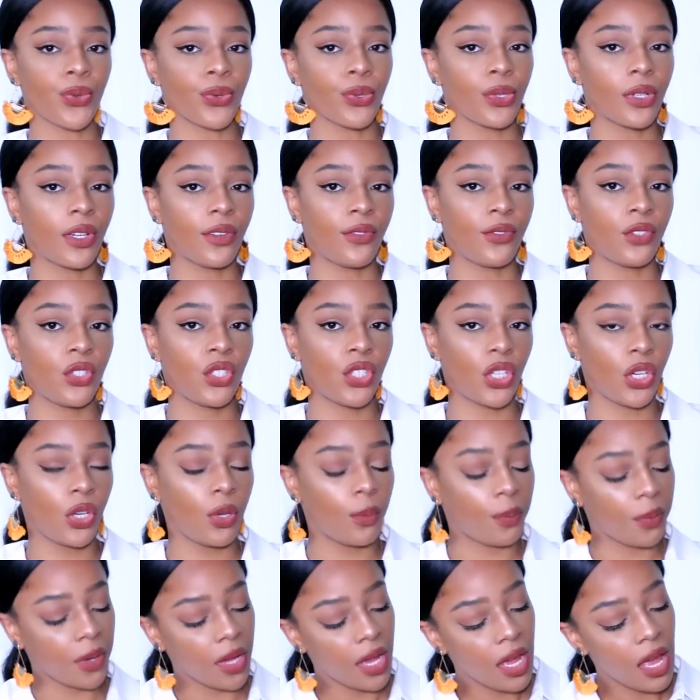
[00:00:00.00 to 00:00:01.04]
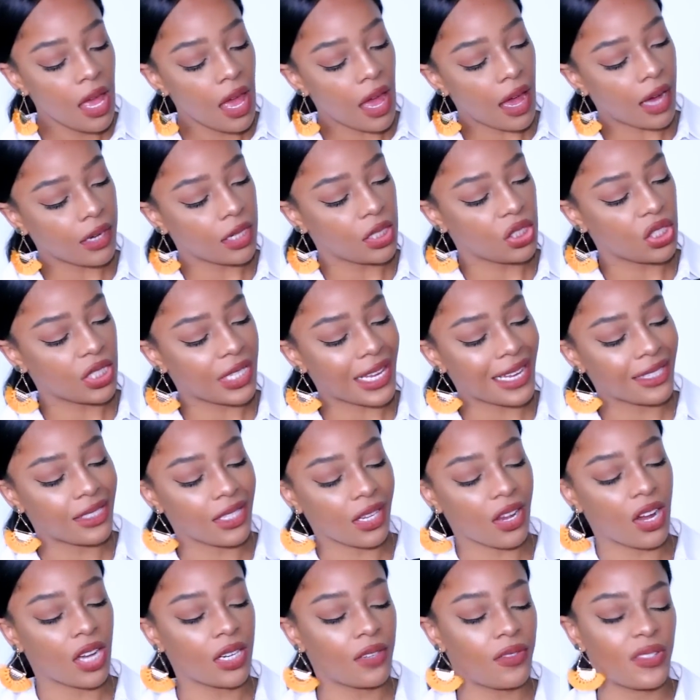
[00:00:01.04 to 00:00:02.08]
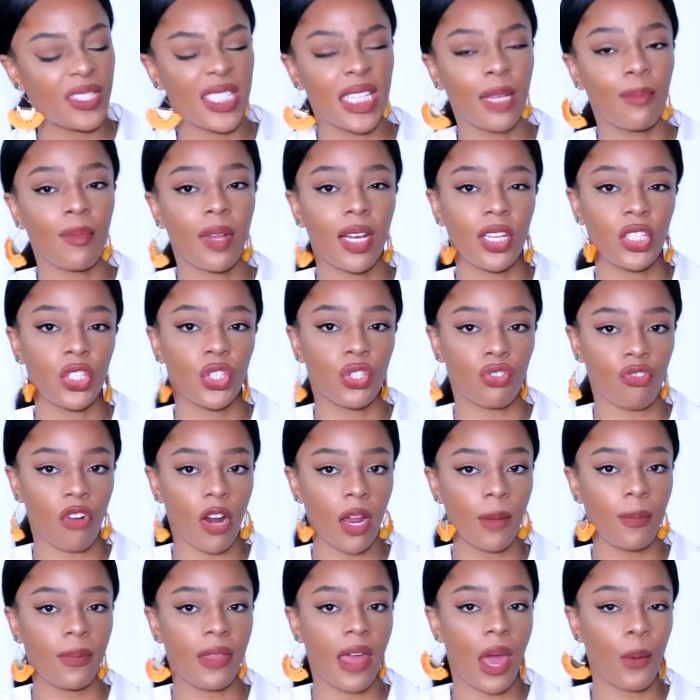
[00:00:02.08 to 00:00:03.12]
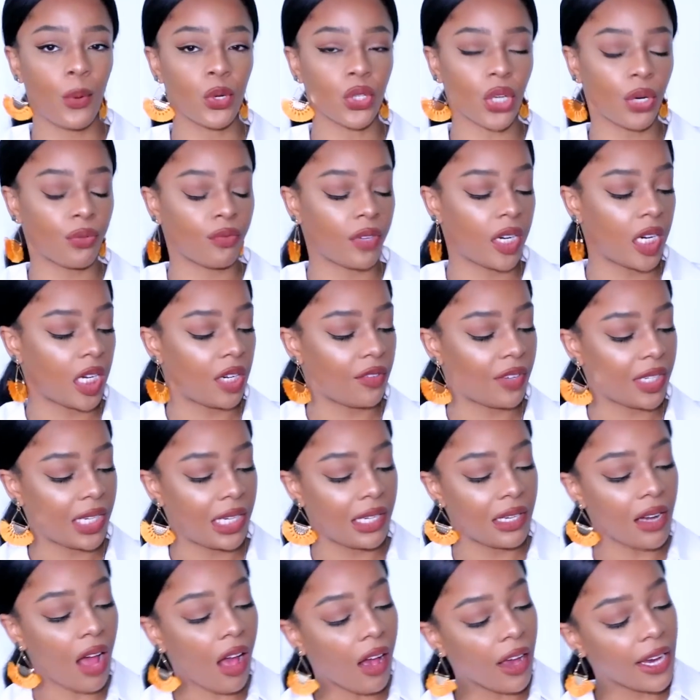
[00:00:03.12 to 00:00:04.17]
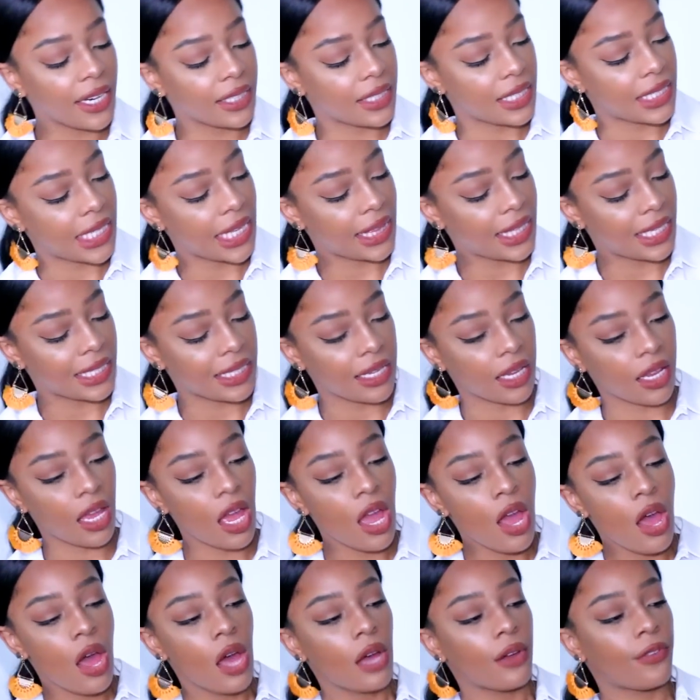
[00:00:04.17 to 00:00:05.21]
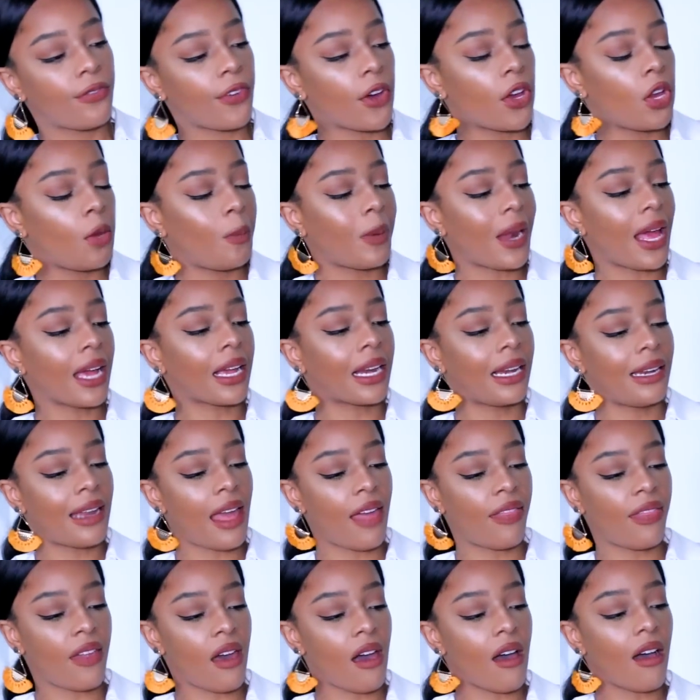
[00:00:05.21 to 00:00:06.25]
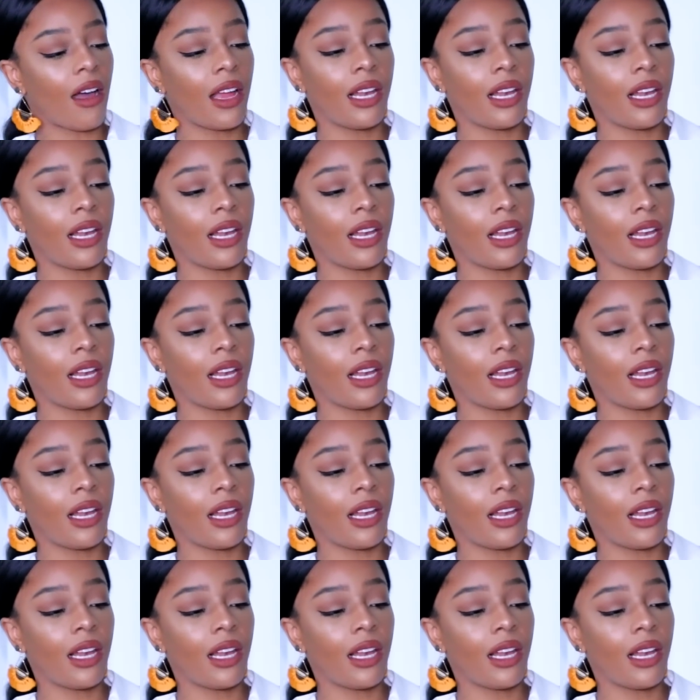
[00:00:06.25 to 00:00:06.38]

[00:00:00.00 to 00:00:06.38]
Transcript: sort of dupe, and it just has the kind of similar stripe there, which I really, really liked. It's in this like faux black leather.